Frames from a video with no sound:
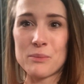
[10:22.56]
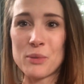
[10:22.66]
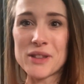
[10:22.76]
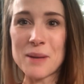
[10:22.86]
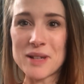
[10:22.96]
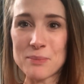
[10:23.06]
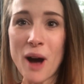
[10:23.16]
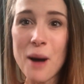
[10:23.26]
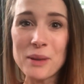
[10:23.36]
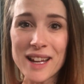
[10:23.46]
put them as
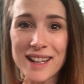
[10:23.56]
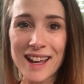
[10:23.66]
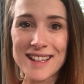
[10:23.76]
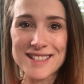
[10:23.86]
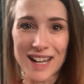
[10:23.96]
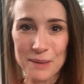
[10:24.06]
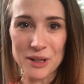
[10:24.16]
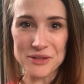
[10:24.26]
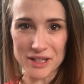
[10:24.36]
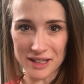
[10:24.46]
public as time
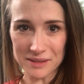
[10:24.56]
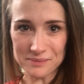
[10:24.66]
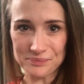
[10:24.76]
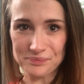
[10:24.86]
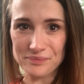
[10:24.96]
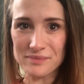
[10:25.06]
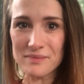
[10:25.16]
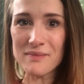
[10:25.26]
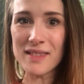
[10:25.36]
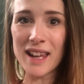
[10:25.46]
goes on,
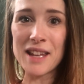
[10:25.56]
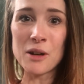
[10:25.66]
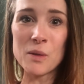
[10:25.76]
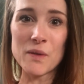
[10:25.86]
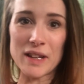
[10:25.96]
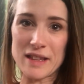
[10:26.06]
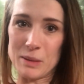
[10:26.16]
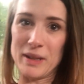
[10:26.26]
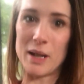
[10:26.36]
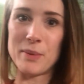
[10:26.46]
and hopefully they'll
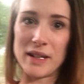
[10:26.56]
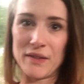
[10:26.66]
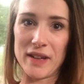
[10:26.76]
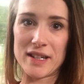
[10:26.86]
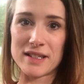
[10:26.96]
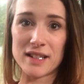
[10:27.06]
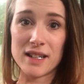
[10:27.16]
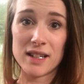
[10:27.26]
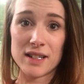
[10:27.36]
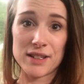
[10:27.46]
be a benefit
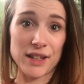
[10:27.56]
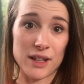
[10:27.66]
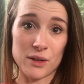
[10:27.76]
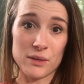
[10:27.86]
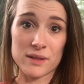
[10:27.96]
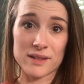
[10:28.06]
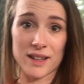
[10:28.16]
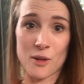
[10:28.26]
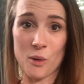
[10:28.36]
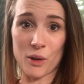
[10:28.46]
to you
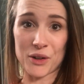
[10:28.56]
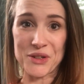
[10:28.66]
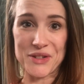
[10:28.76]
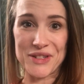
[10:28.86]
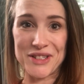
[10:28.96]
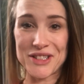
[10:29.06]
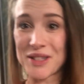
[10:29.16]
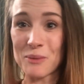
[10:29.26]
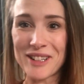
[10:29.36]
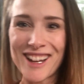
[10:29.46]
or to
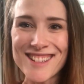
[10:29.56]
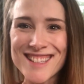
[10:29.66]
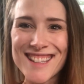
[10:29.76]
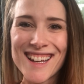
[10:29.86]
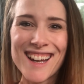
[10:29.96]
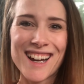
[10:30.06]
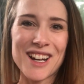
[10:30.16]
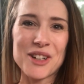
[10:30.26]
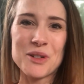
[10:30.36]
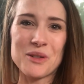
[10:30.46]
someone else
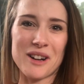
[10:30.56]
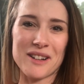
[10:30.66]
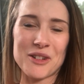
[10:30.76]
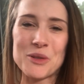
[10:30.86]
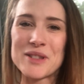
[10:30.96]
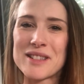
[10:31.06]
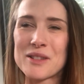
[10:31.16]
who's